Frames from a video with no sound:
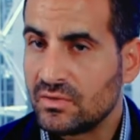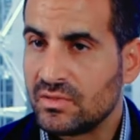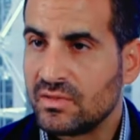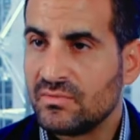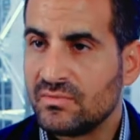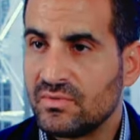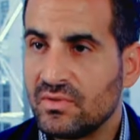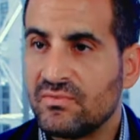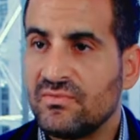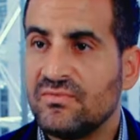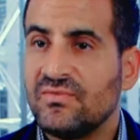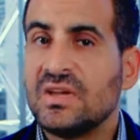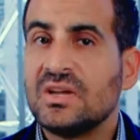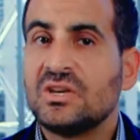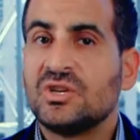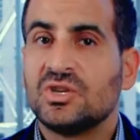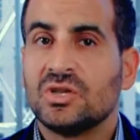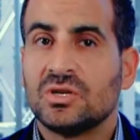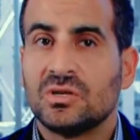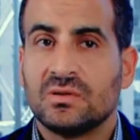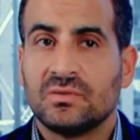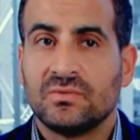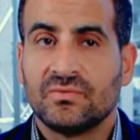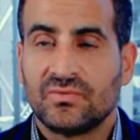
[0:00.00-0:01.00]
The
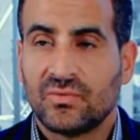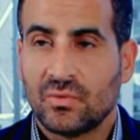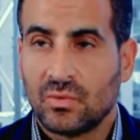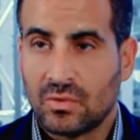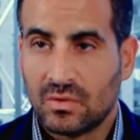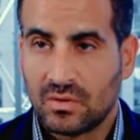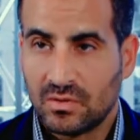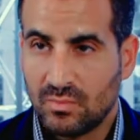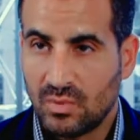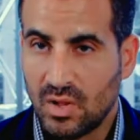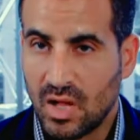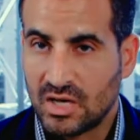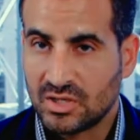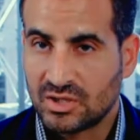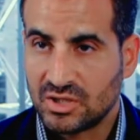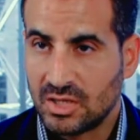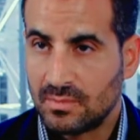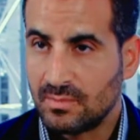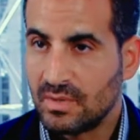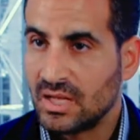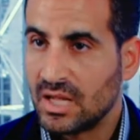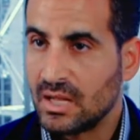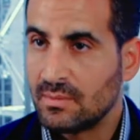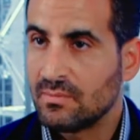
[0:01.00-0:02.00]
vision for the
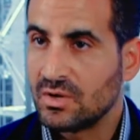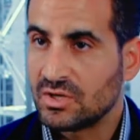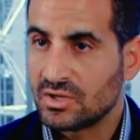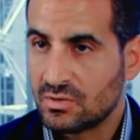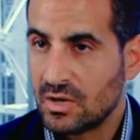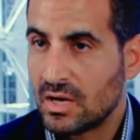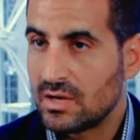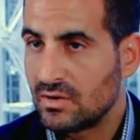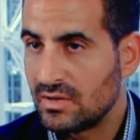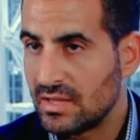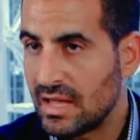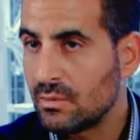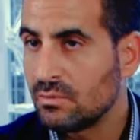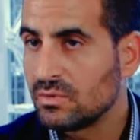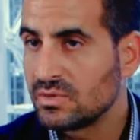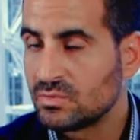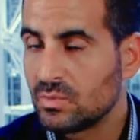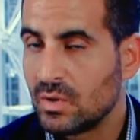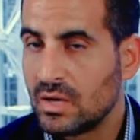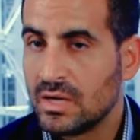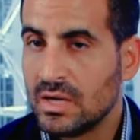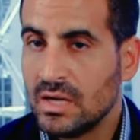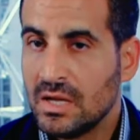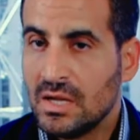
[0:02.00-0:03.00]
blockchain became much grander. And that was
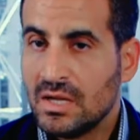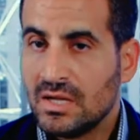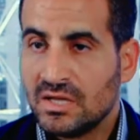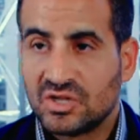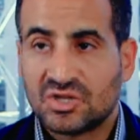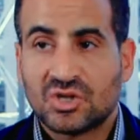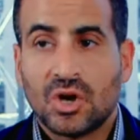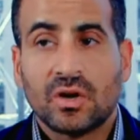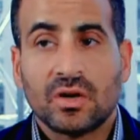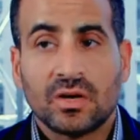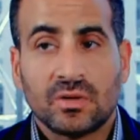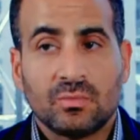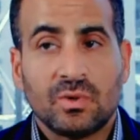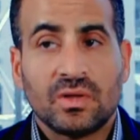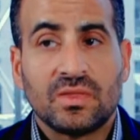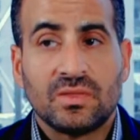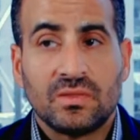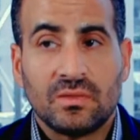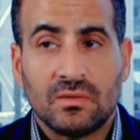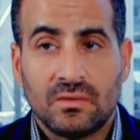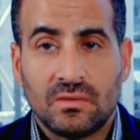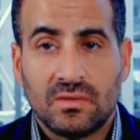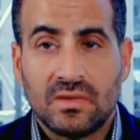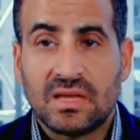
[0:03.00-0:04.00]
what started
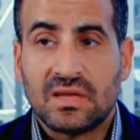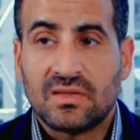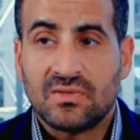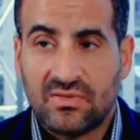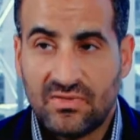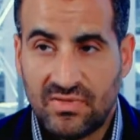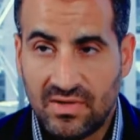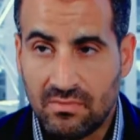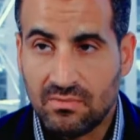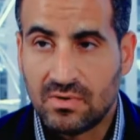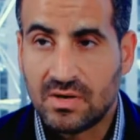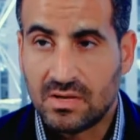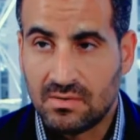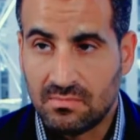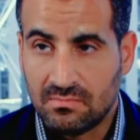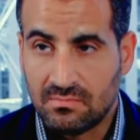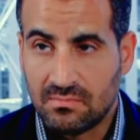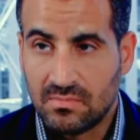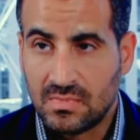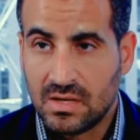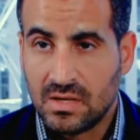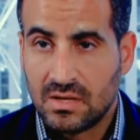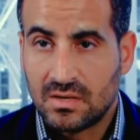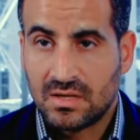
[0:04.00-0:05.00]
with the
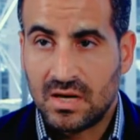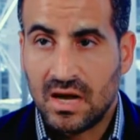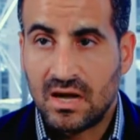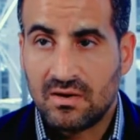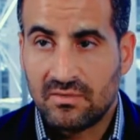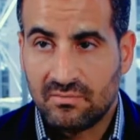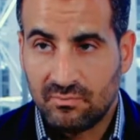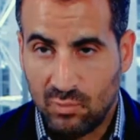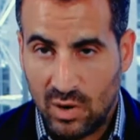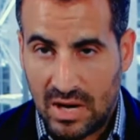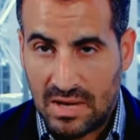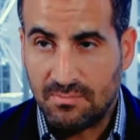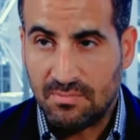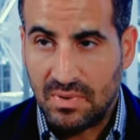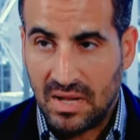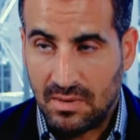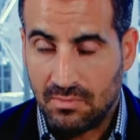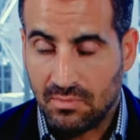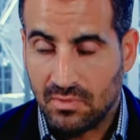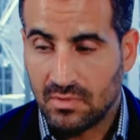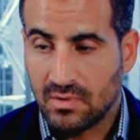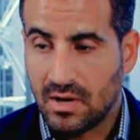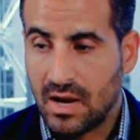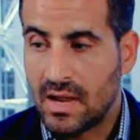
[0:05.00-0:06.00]
Ethereum kind of white
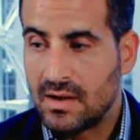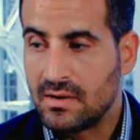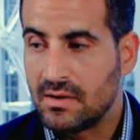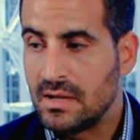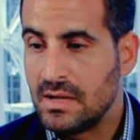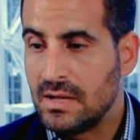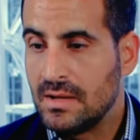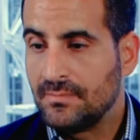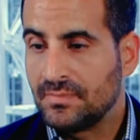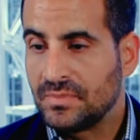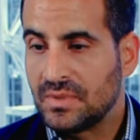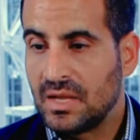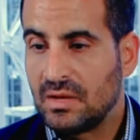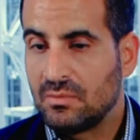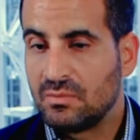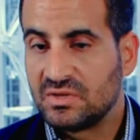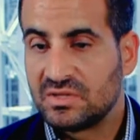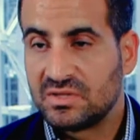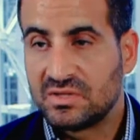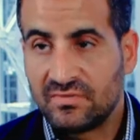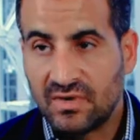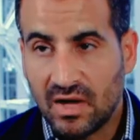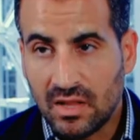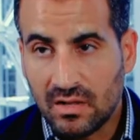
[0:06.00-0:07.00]
paper. And it was
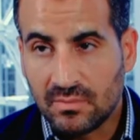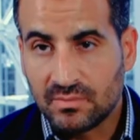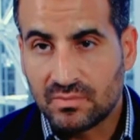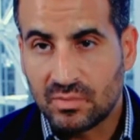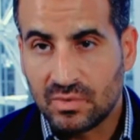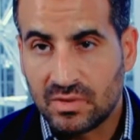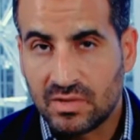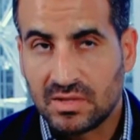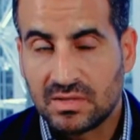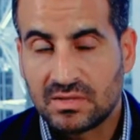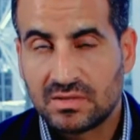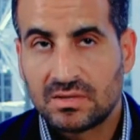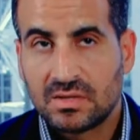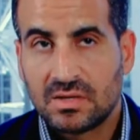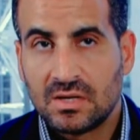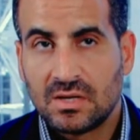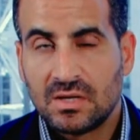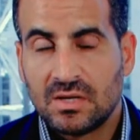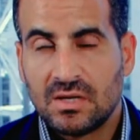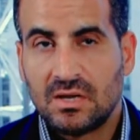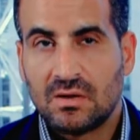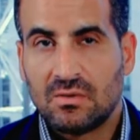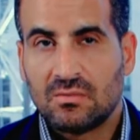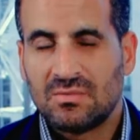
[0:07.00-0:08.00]
developed with this,
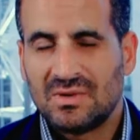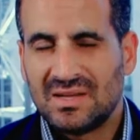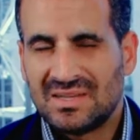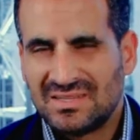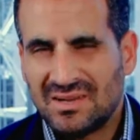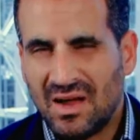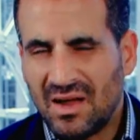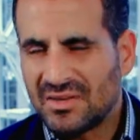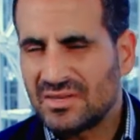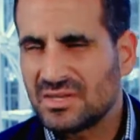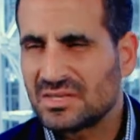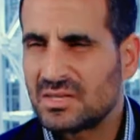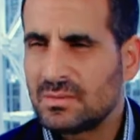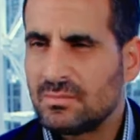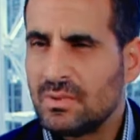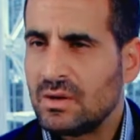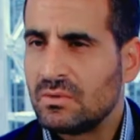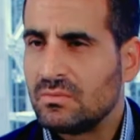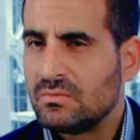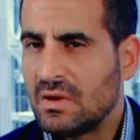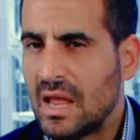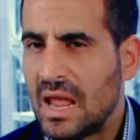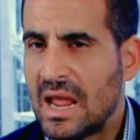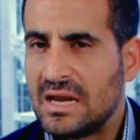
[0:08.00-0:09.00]
it's not just
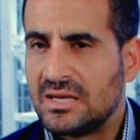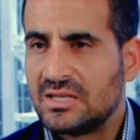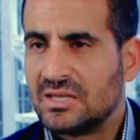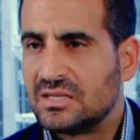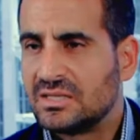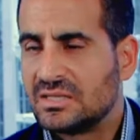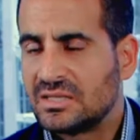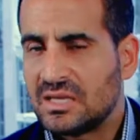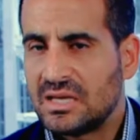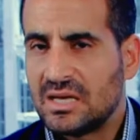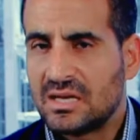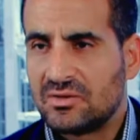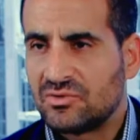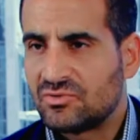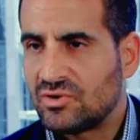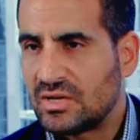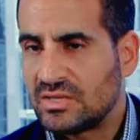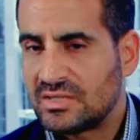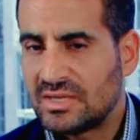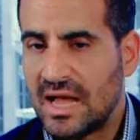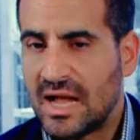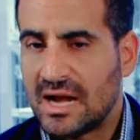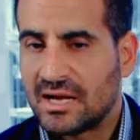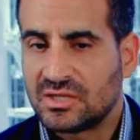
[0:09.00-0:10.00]
about agency and
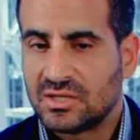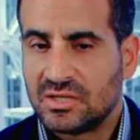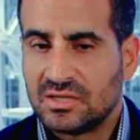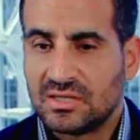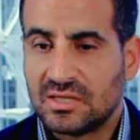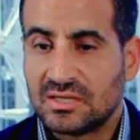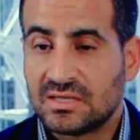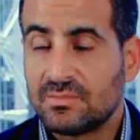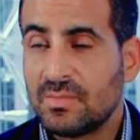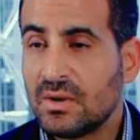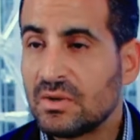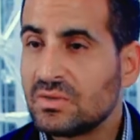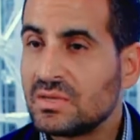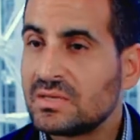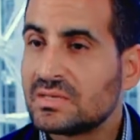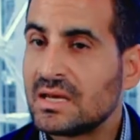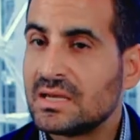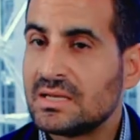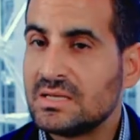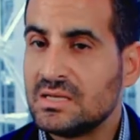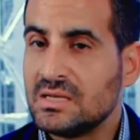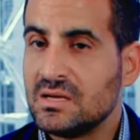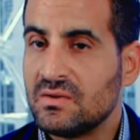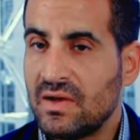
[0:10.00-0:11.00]
transactions. It's about this
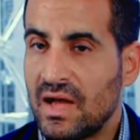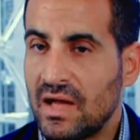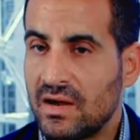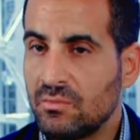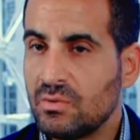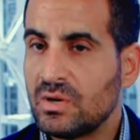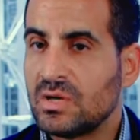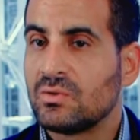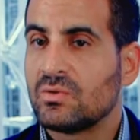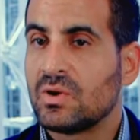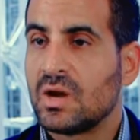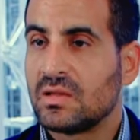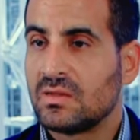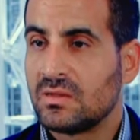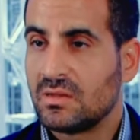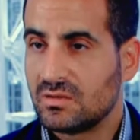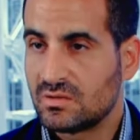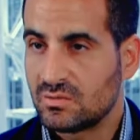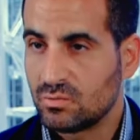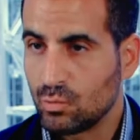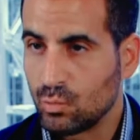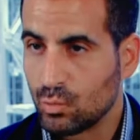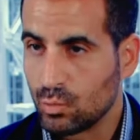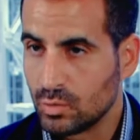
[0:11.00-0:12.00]
idea of how do we create
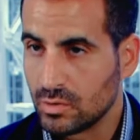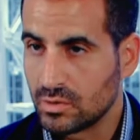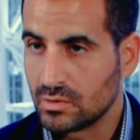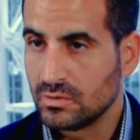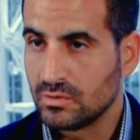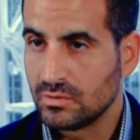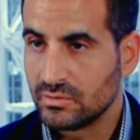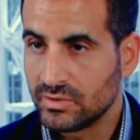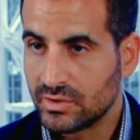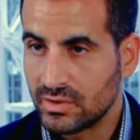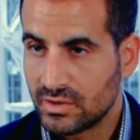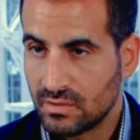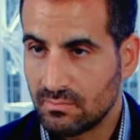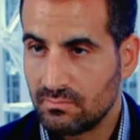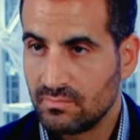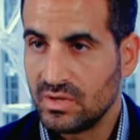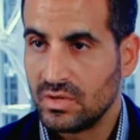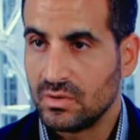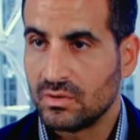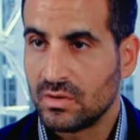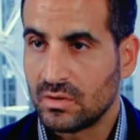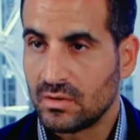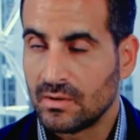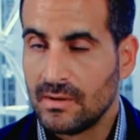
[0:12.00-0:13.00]
this world
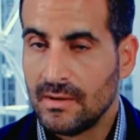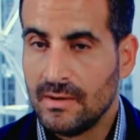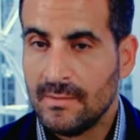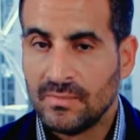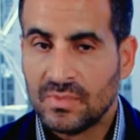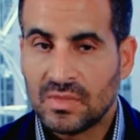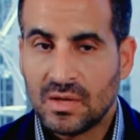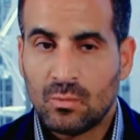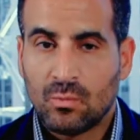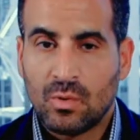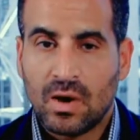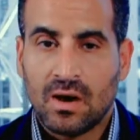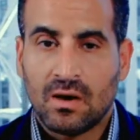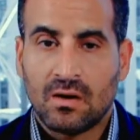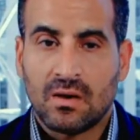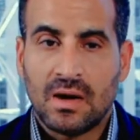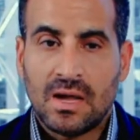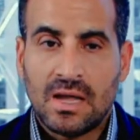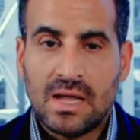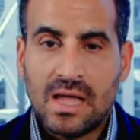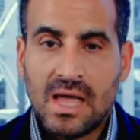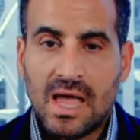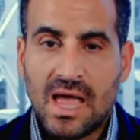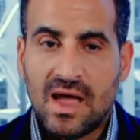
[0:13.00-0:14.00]
computer
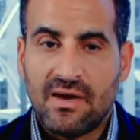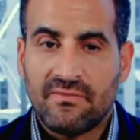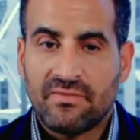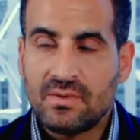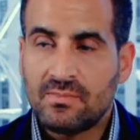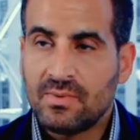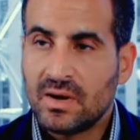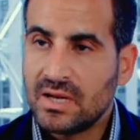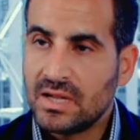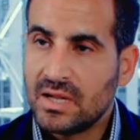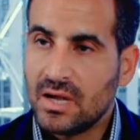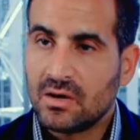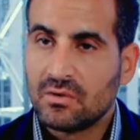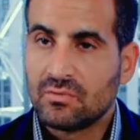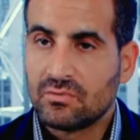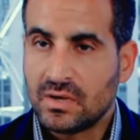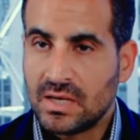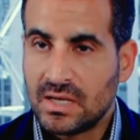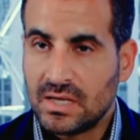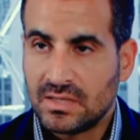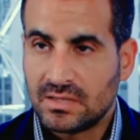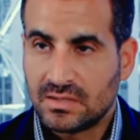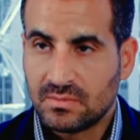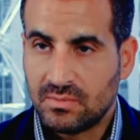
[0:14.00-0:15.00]
where everybody
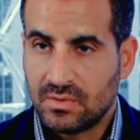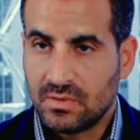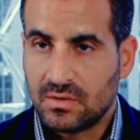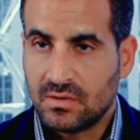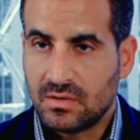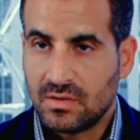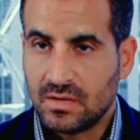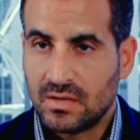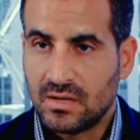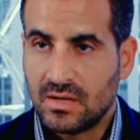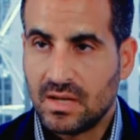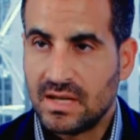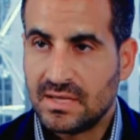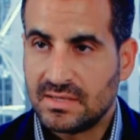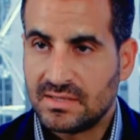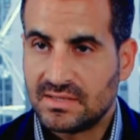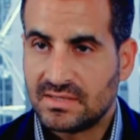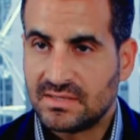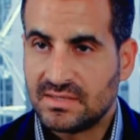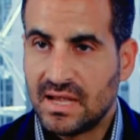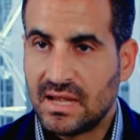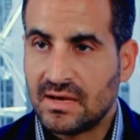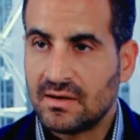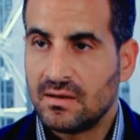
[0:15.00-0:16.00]
agrees upon a
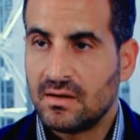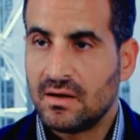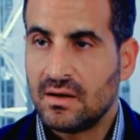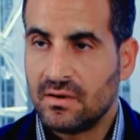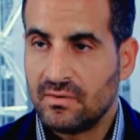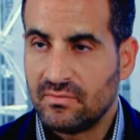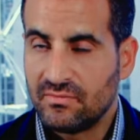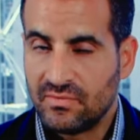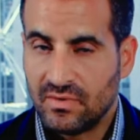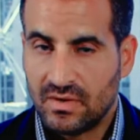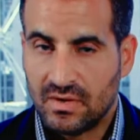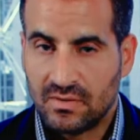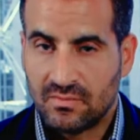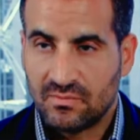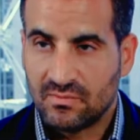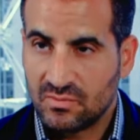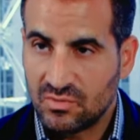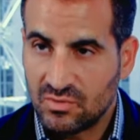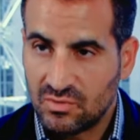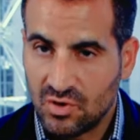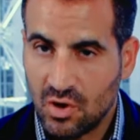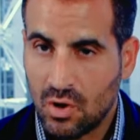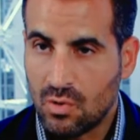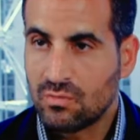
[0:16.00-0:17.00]
set of
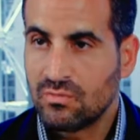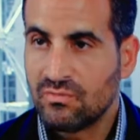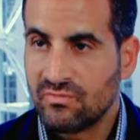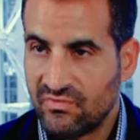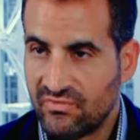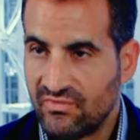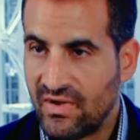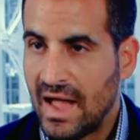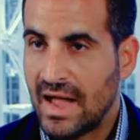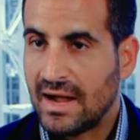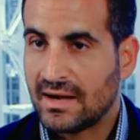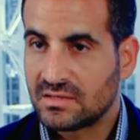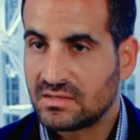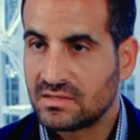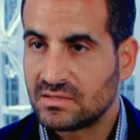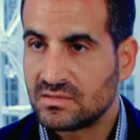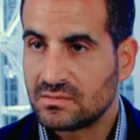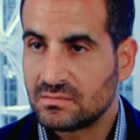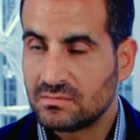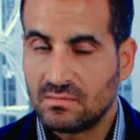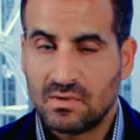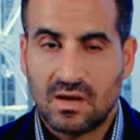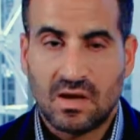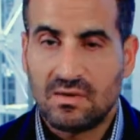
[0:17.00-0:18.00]
known
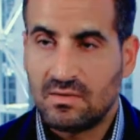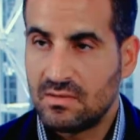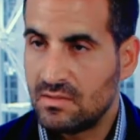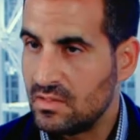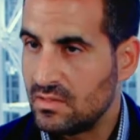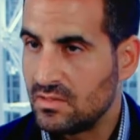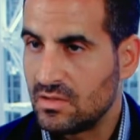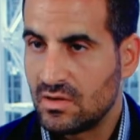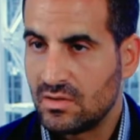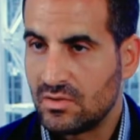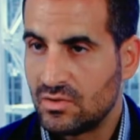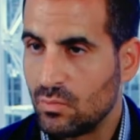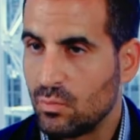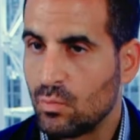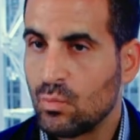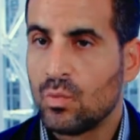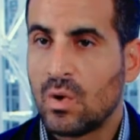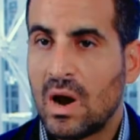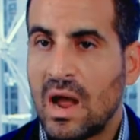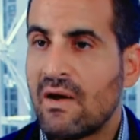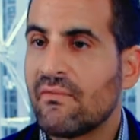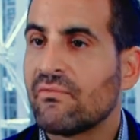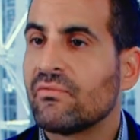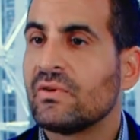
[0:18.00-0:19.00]
facts.
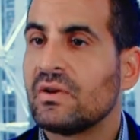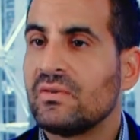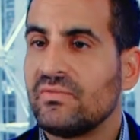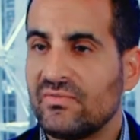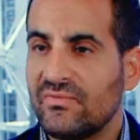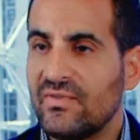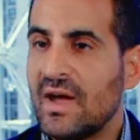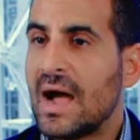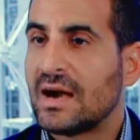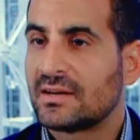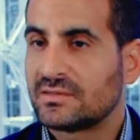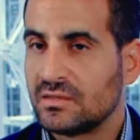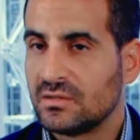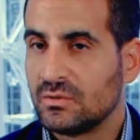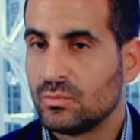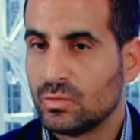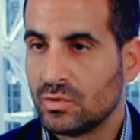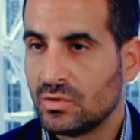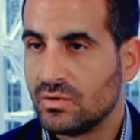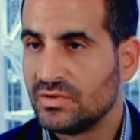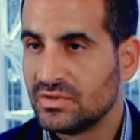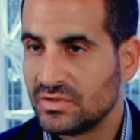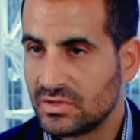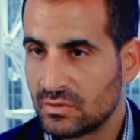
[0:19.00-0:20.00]
Every fact in the
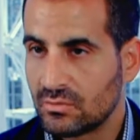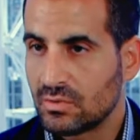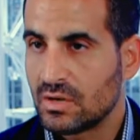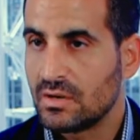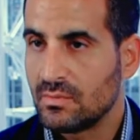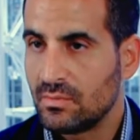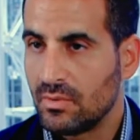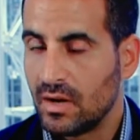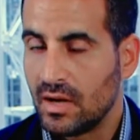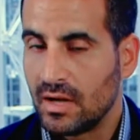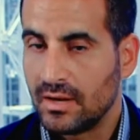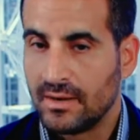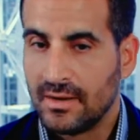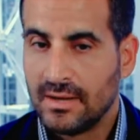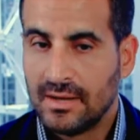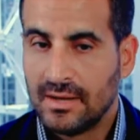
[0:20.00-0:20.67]
world is agreed upon.